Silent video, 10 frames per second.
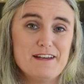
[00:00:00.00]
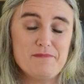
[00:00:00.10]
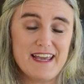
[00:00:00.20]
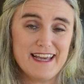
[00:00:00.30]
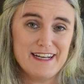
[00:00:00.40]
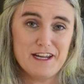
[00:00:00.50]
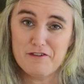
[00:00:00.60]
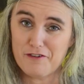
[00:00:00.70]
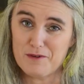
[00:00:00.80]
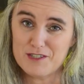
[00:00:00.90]
man
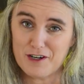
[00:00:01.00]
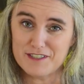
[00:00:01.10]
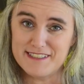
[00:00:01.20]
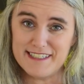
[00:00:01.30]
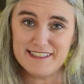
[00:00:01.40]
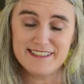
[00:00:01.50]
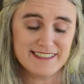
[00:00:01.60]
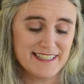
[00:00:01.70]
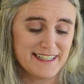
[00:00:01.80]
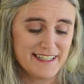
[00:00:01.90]
from Tarsus,